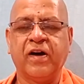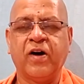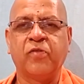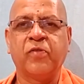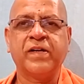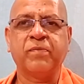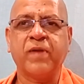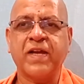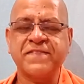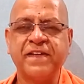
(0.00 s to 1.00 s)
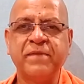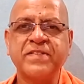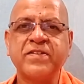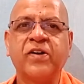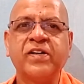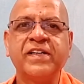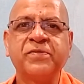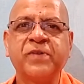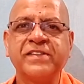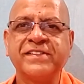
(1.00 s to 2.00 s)
What a blasphemous order it
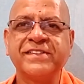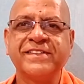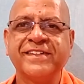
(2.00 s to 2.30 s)
was.